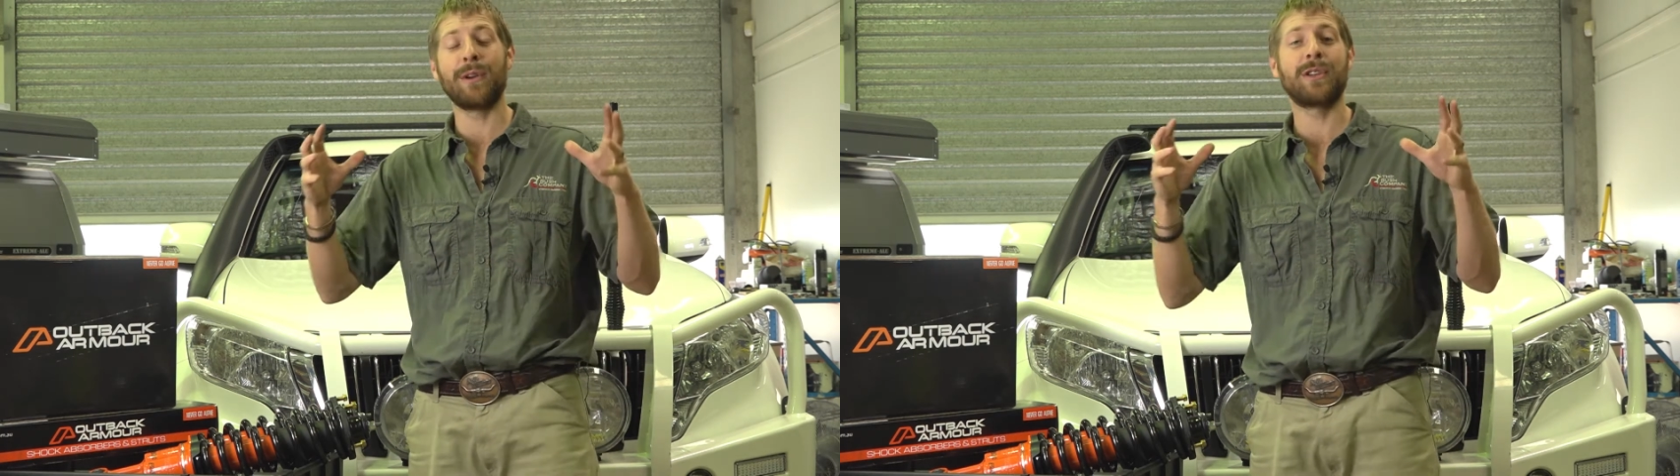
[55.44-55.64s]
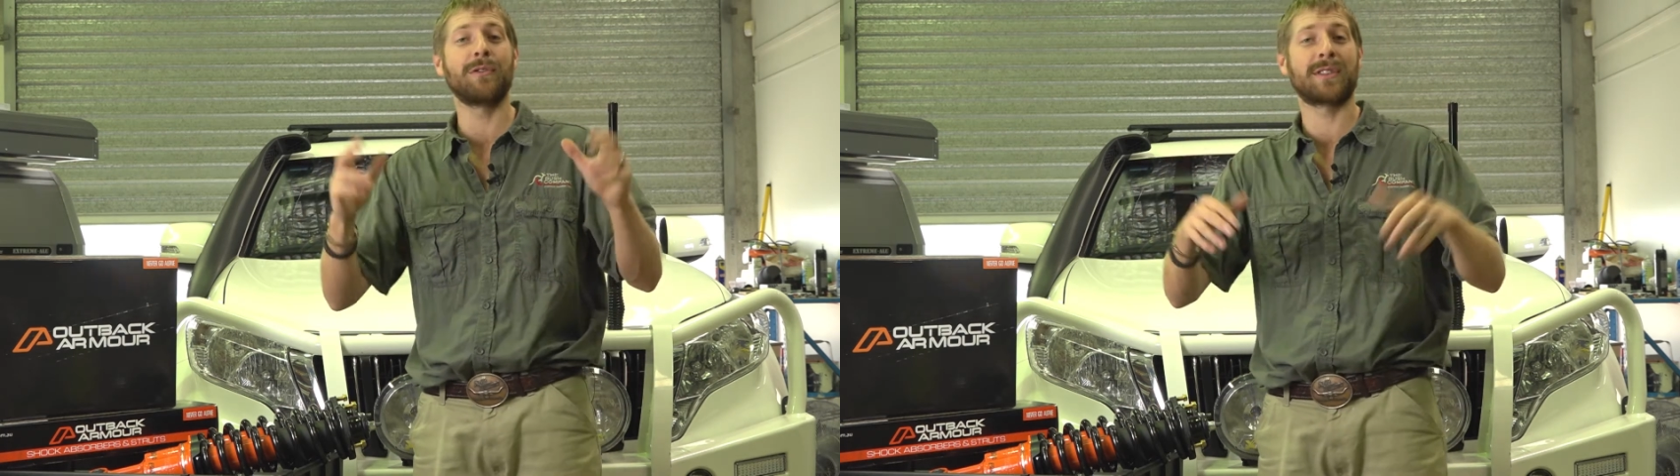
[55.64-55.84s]

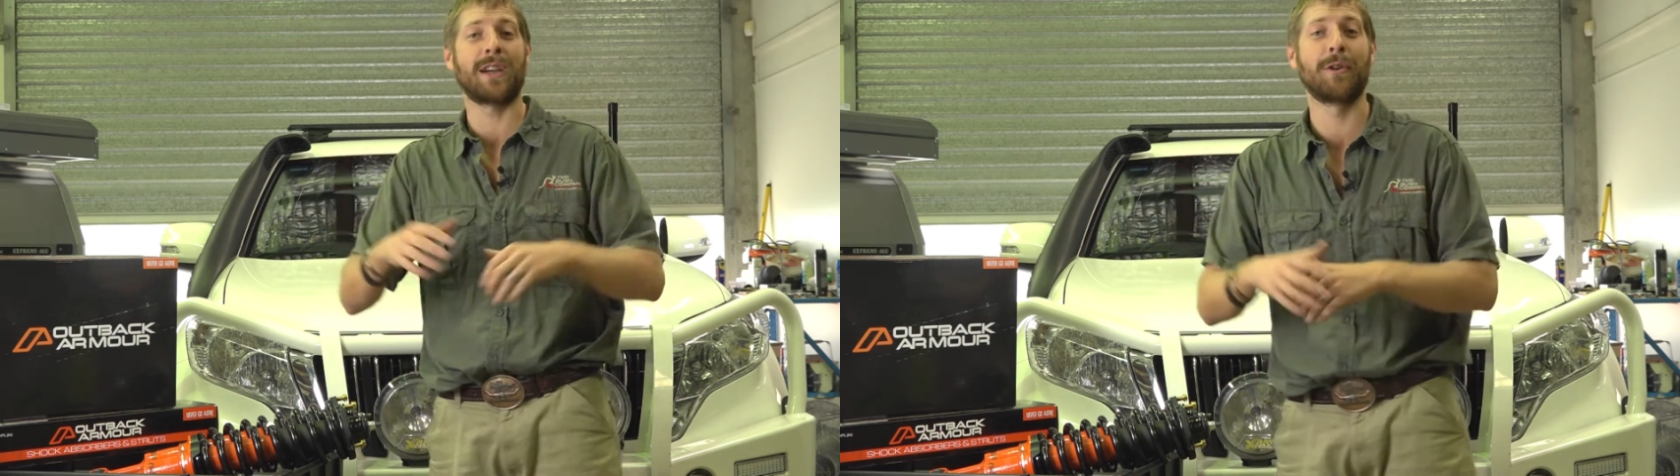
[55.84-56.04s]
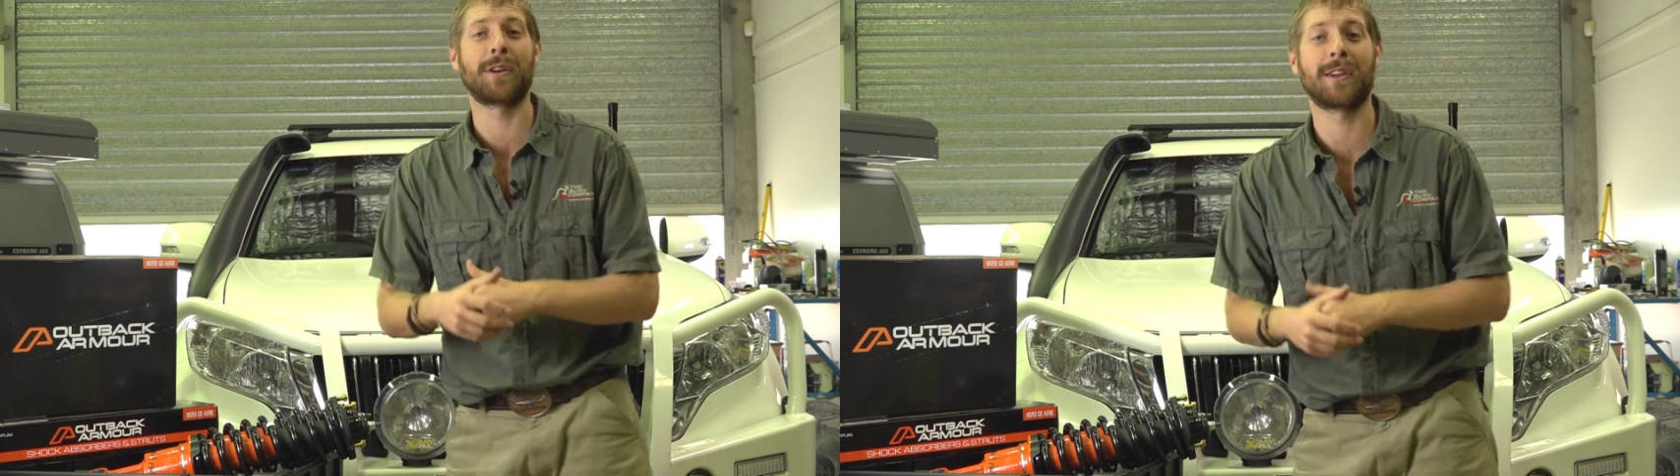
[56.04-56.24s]
we do
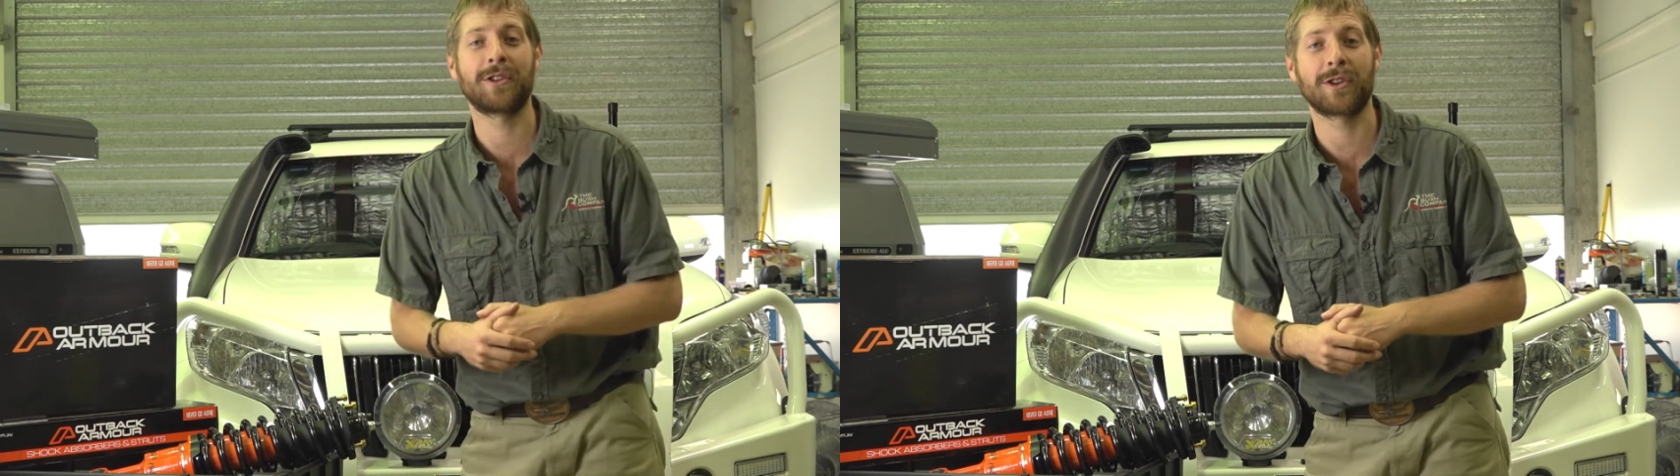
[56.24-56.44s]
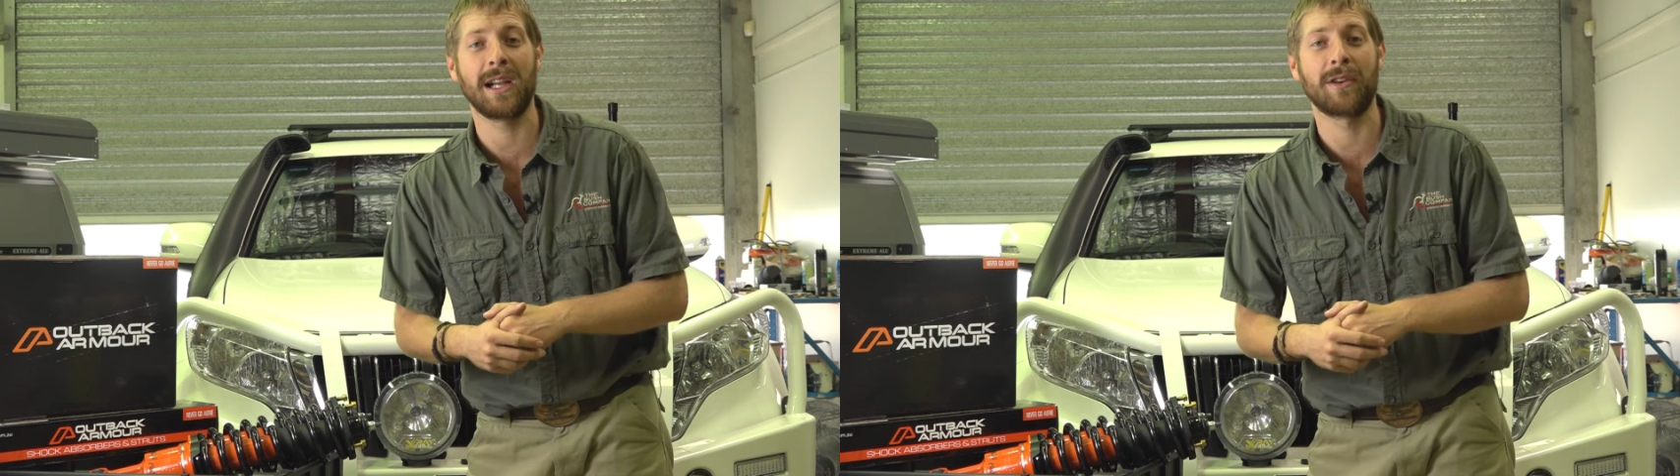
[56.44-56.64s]
say hook a
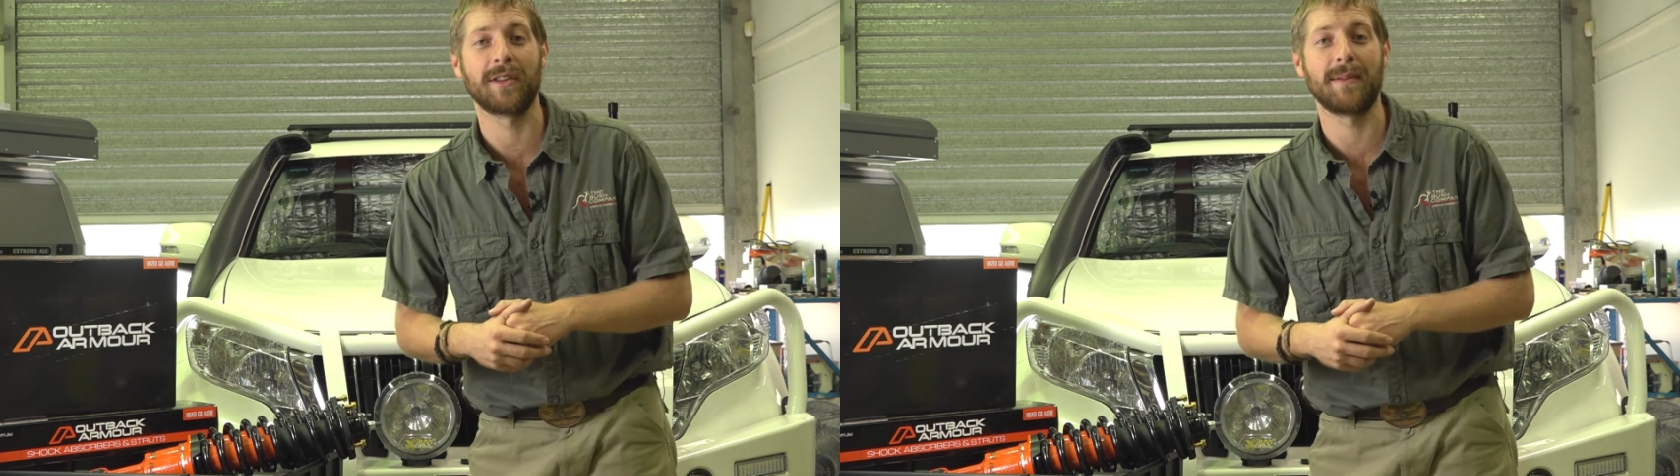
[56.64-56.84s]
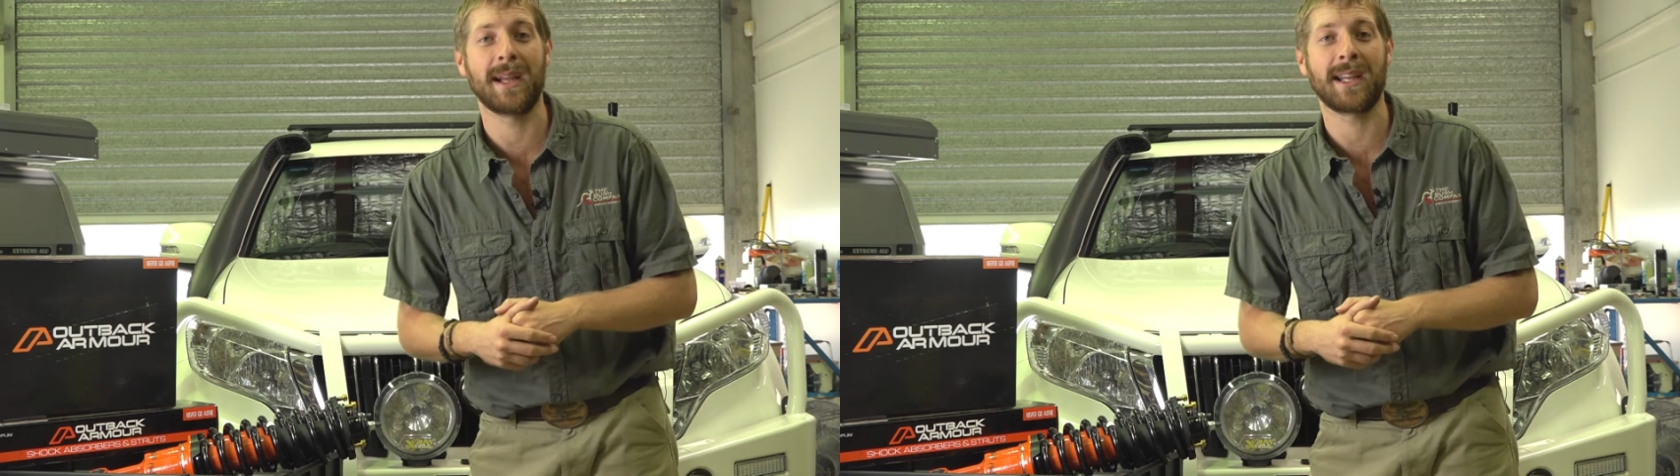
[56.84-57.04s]
trailer
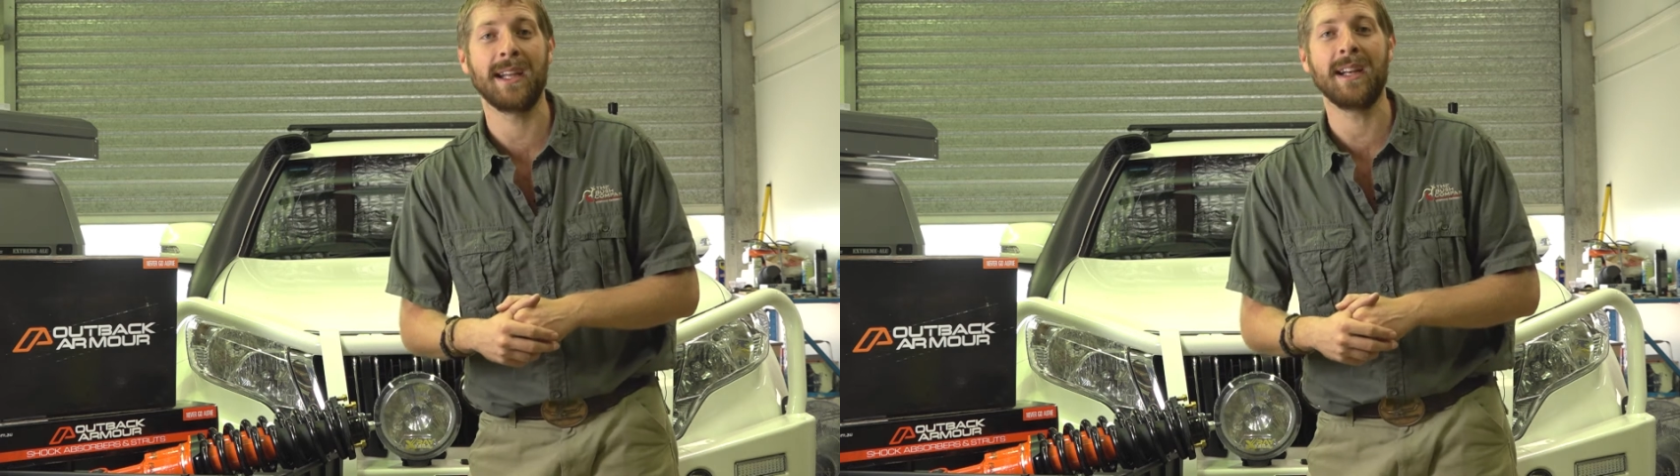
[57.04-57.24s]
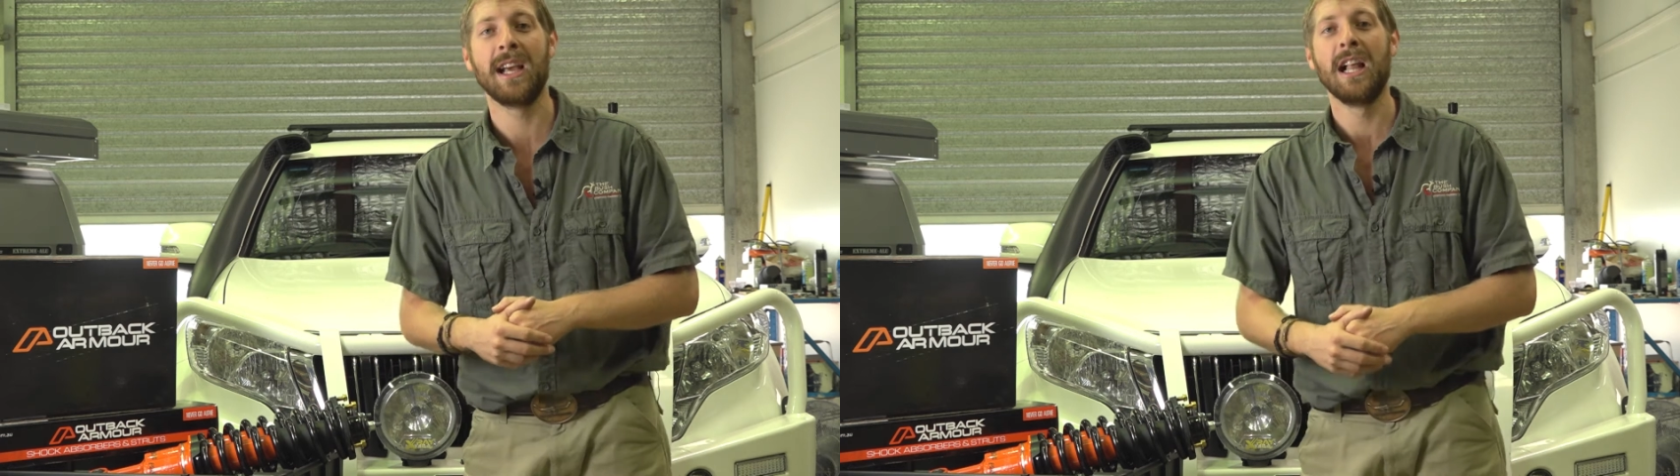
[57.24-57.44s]
on the back
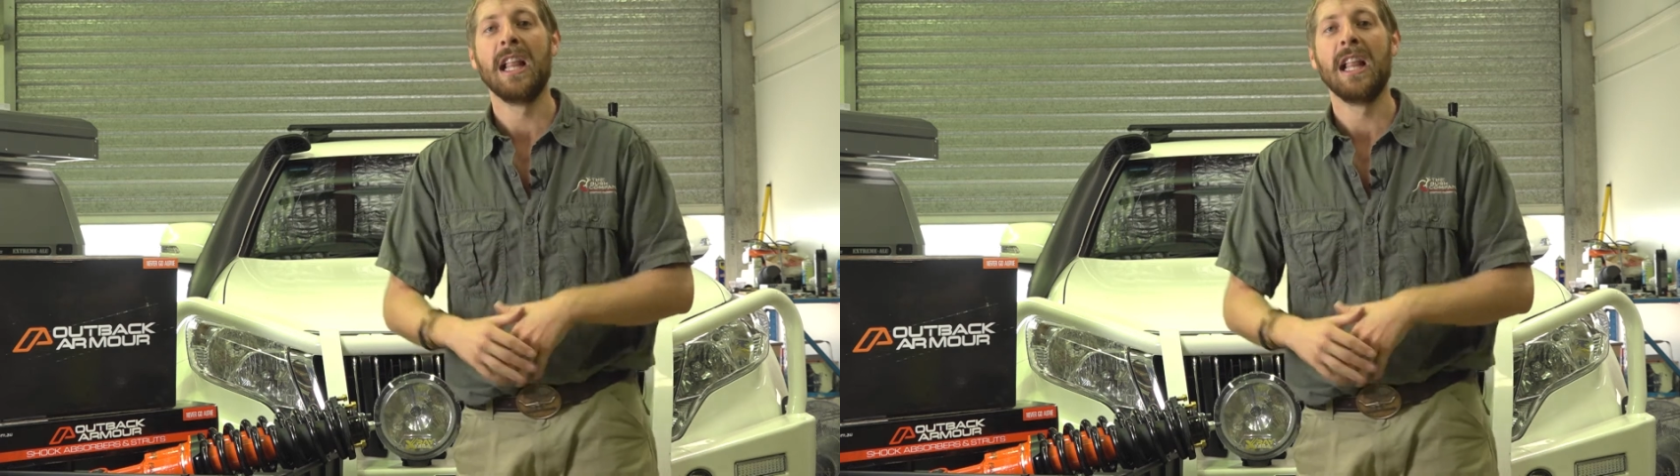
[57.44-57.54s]
end,